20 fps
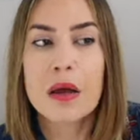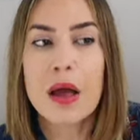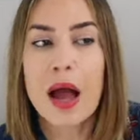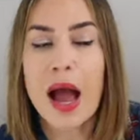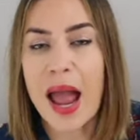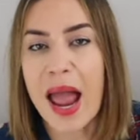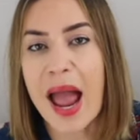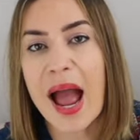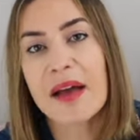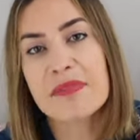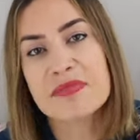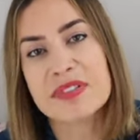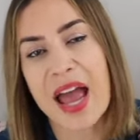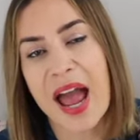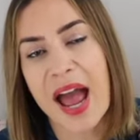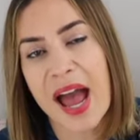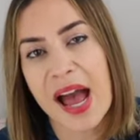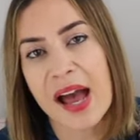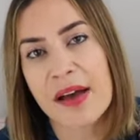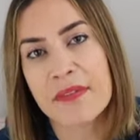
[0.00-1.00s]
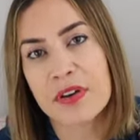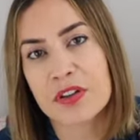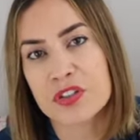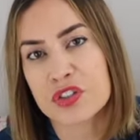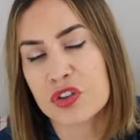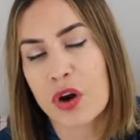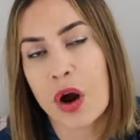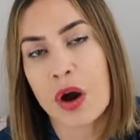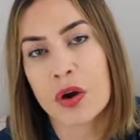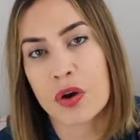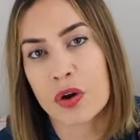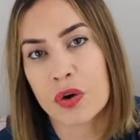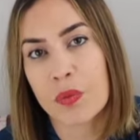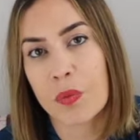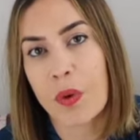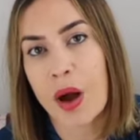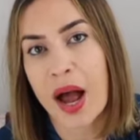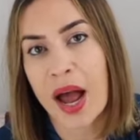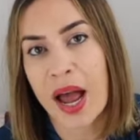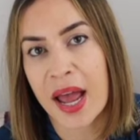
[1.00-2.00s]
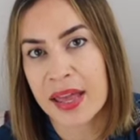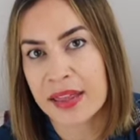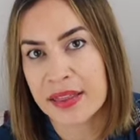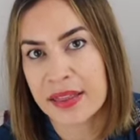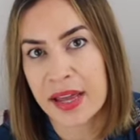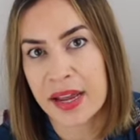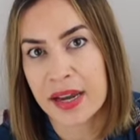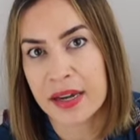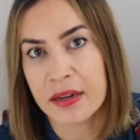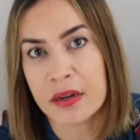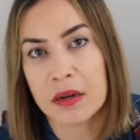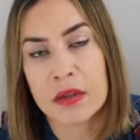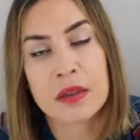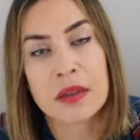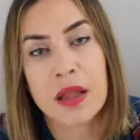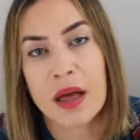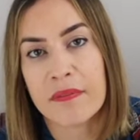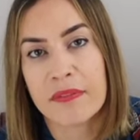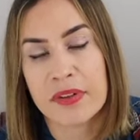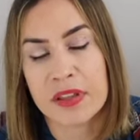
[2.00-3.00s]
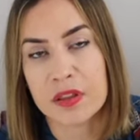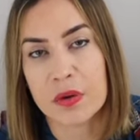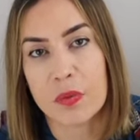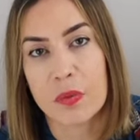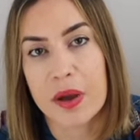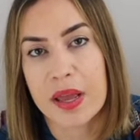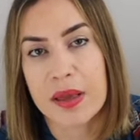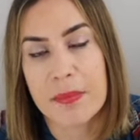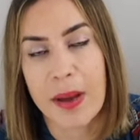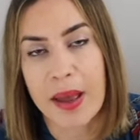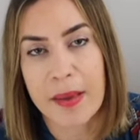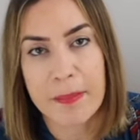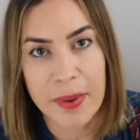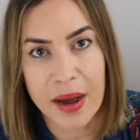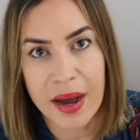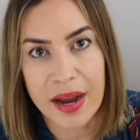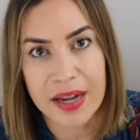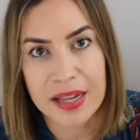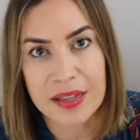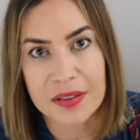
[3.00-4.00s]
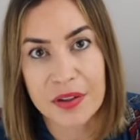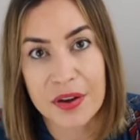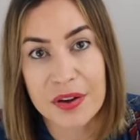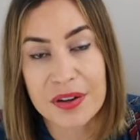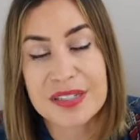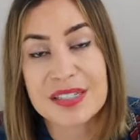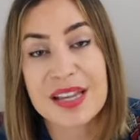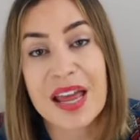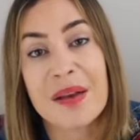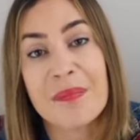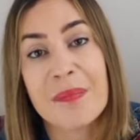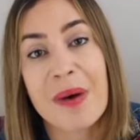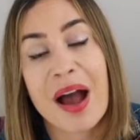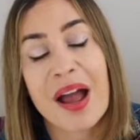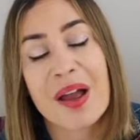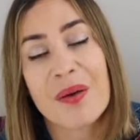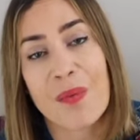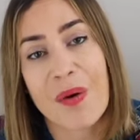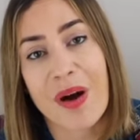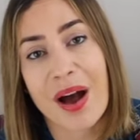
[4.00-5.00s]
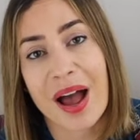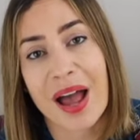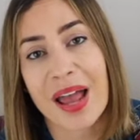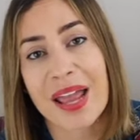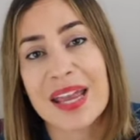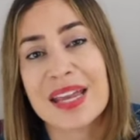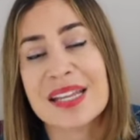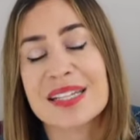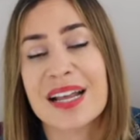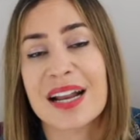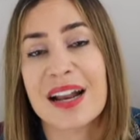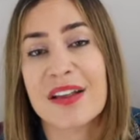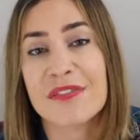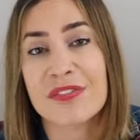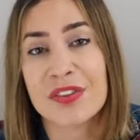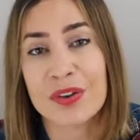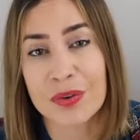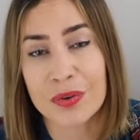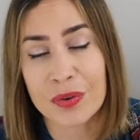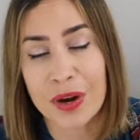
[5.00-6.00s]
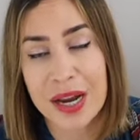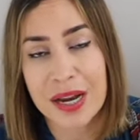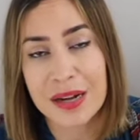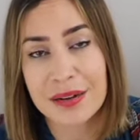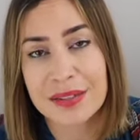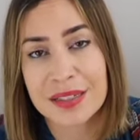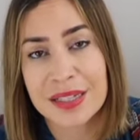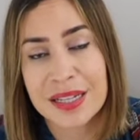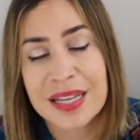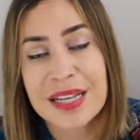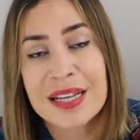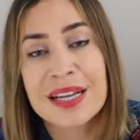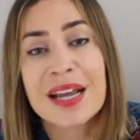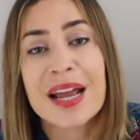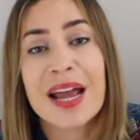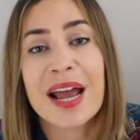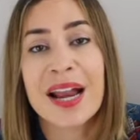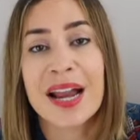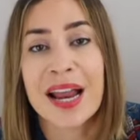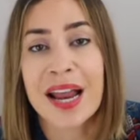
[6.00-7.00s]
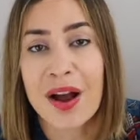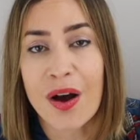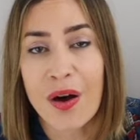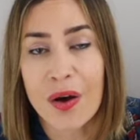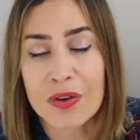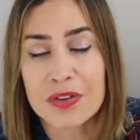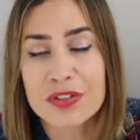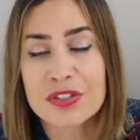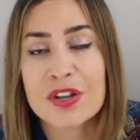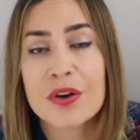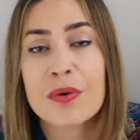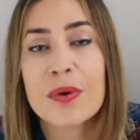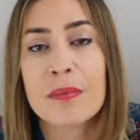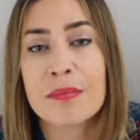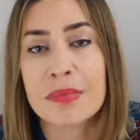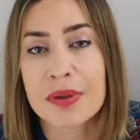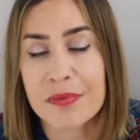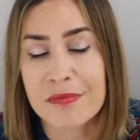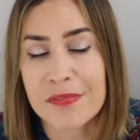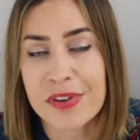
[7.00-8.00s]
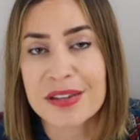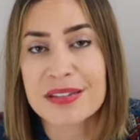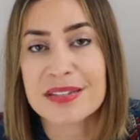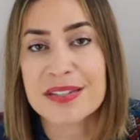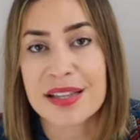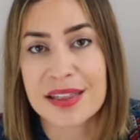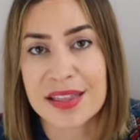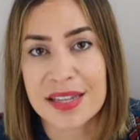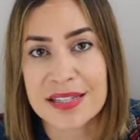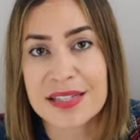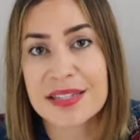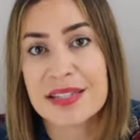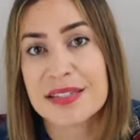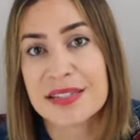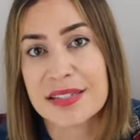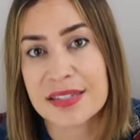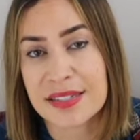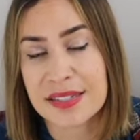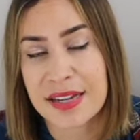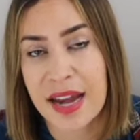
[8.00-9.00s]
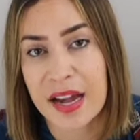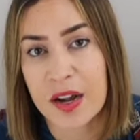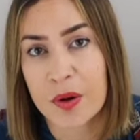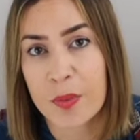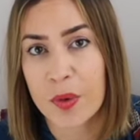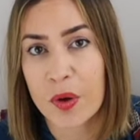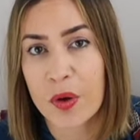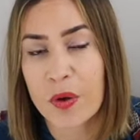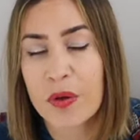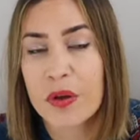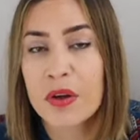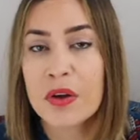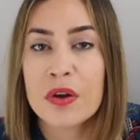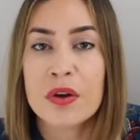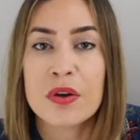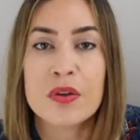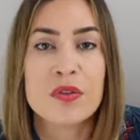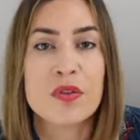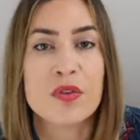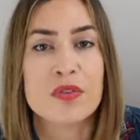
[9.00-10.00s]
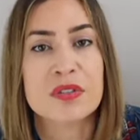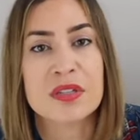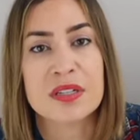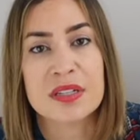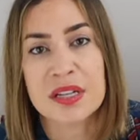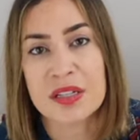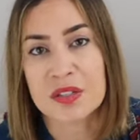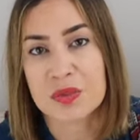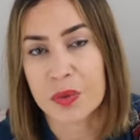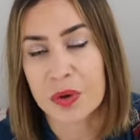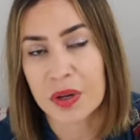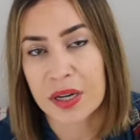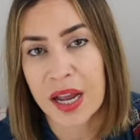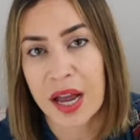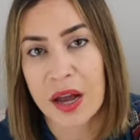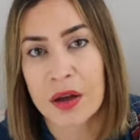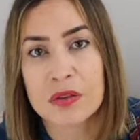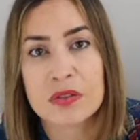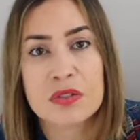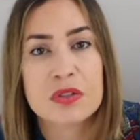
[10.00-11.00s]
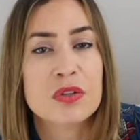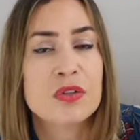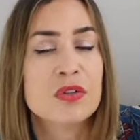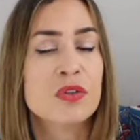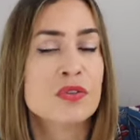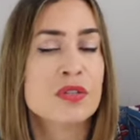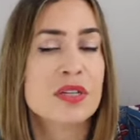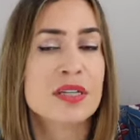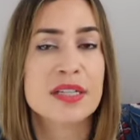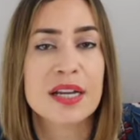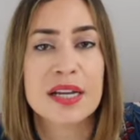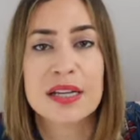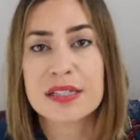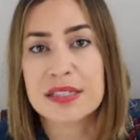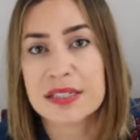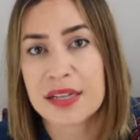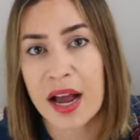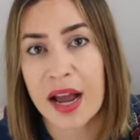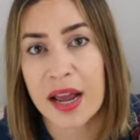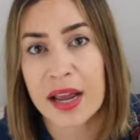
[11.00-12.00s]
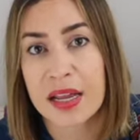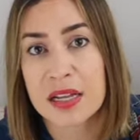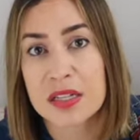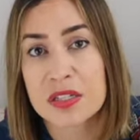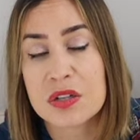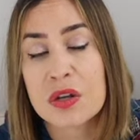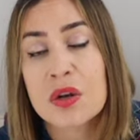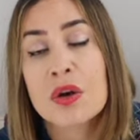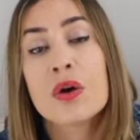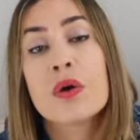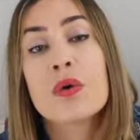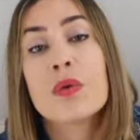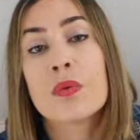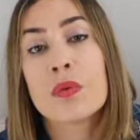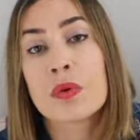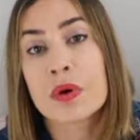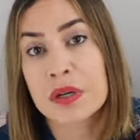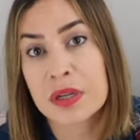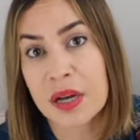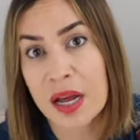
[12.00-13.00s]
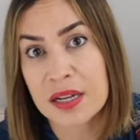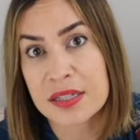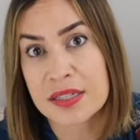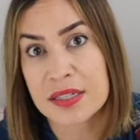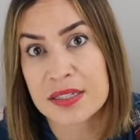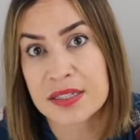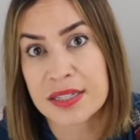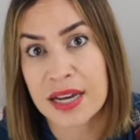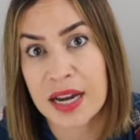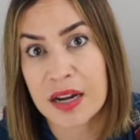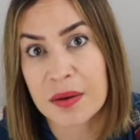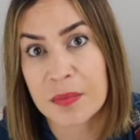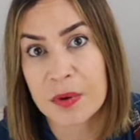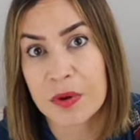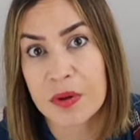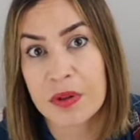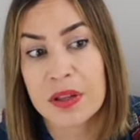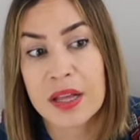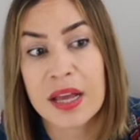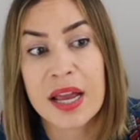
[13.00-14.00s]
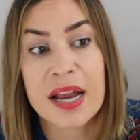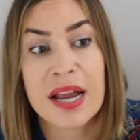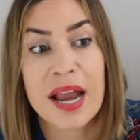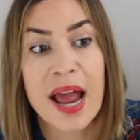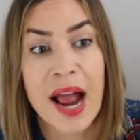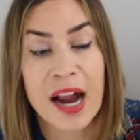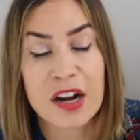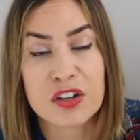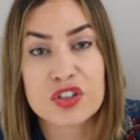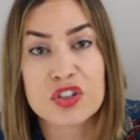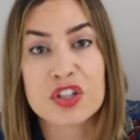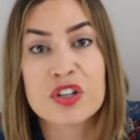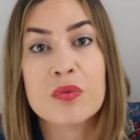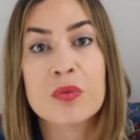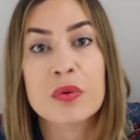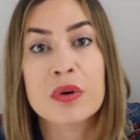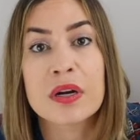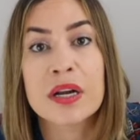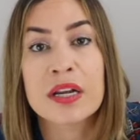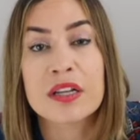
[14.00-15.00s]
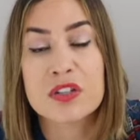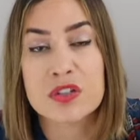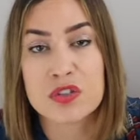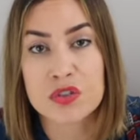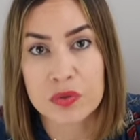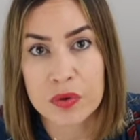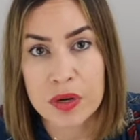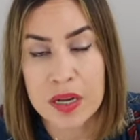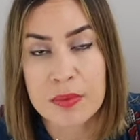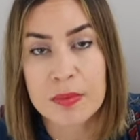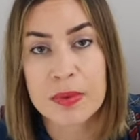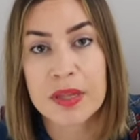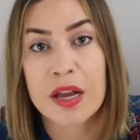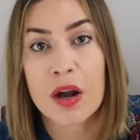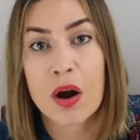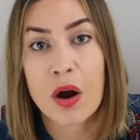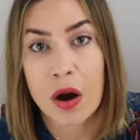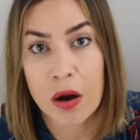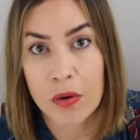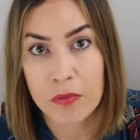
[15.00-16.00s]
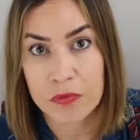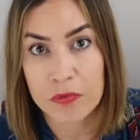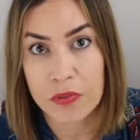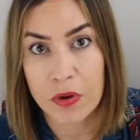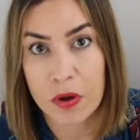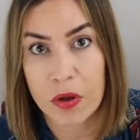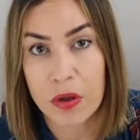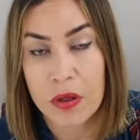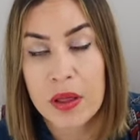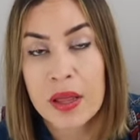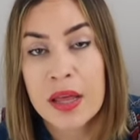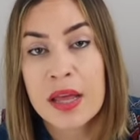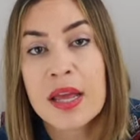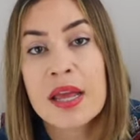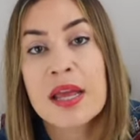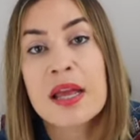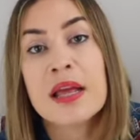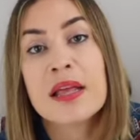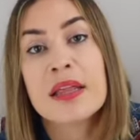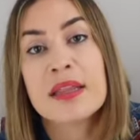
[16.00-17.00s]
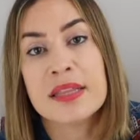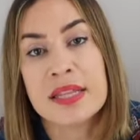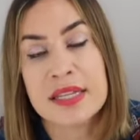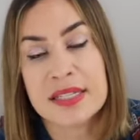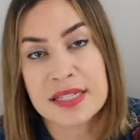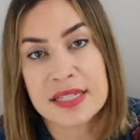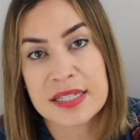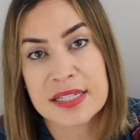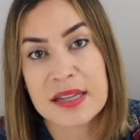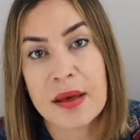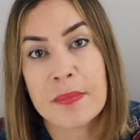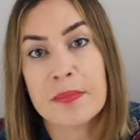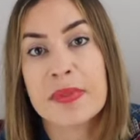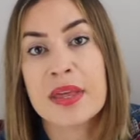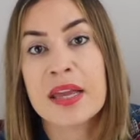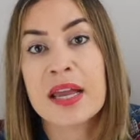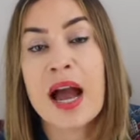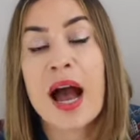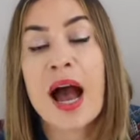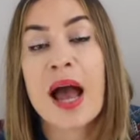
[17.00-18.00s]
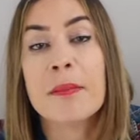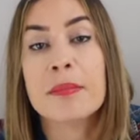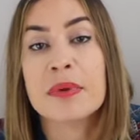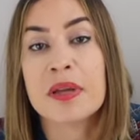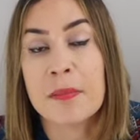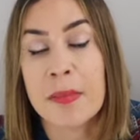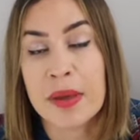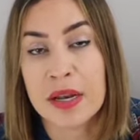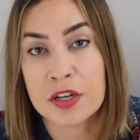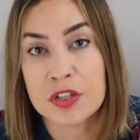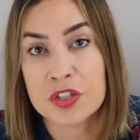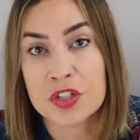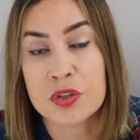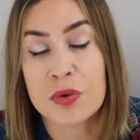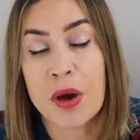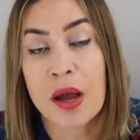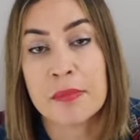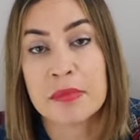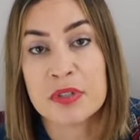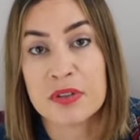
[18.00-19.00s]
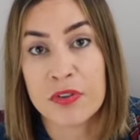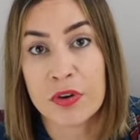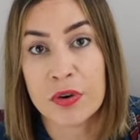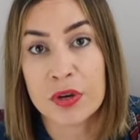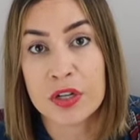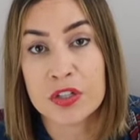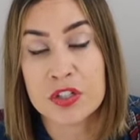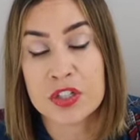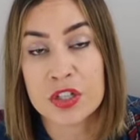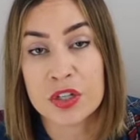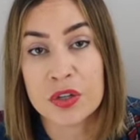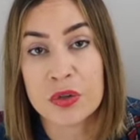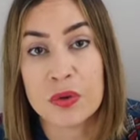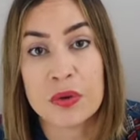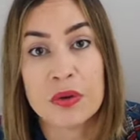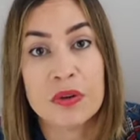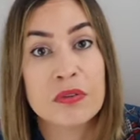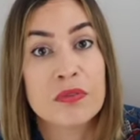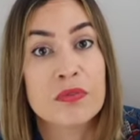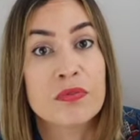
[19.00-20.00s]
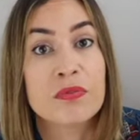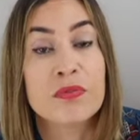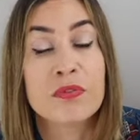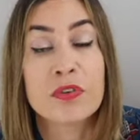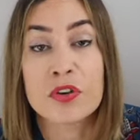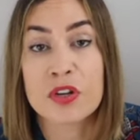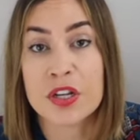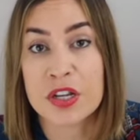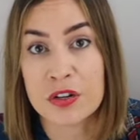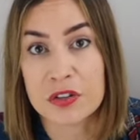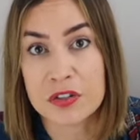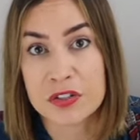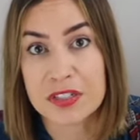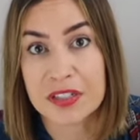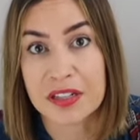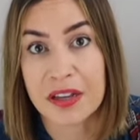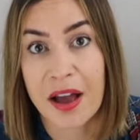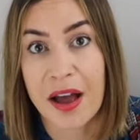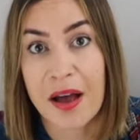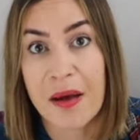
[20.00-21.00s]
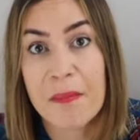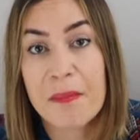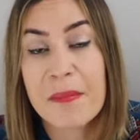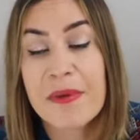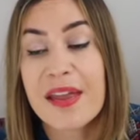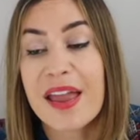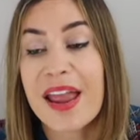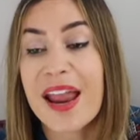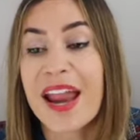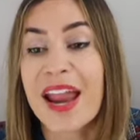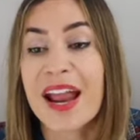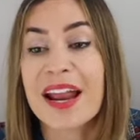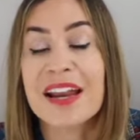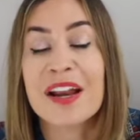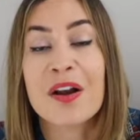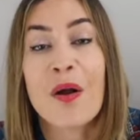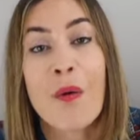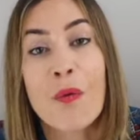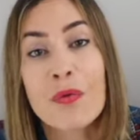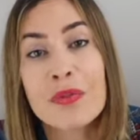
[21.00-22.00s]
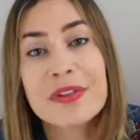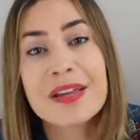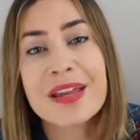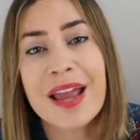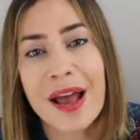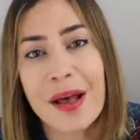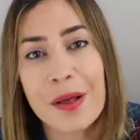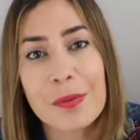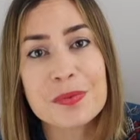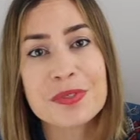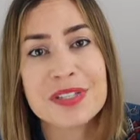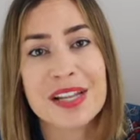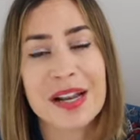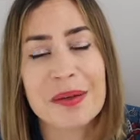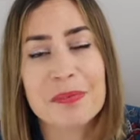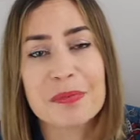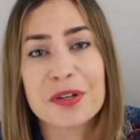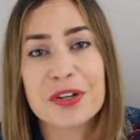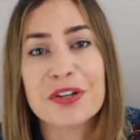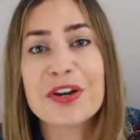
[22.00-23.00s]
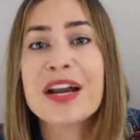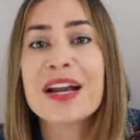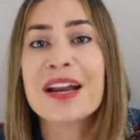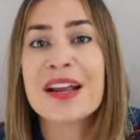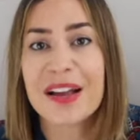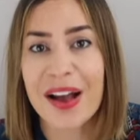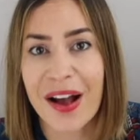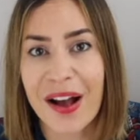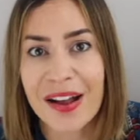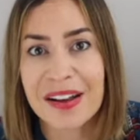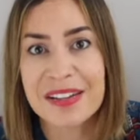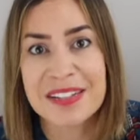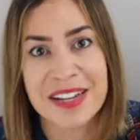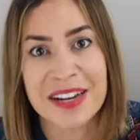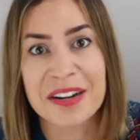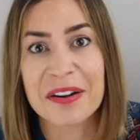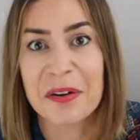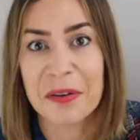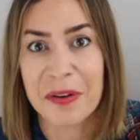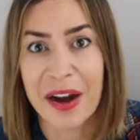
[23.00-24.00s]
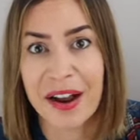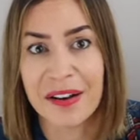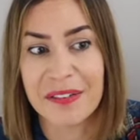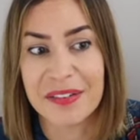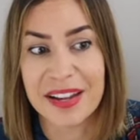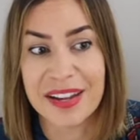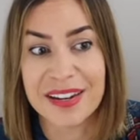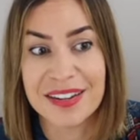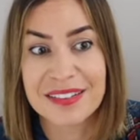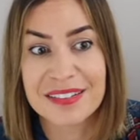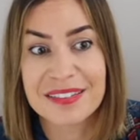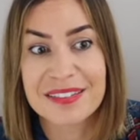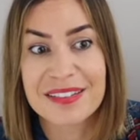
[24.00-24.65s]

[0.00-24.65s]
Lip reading: I have to have a stronger why than loving the way my body looks. And my why is that I feel great. And I also am convinced that this is sustainable. Those intense workouts, those intense diets were not sustainable and actually were extremely harmful. This is something I'm committed to, I'm devoted to for years to come, and it only helps that I'm creating content around it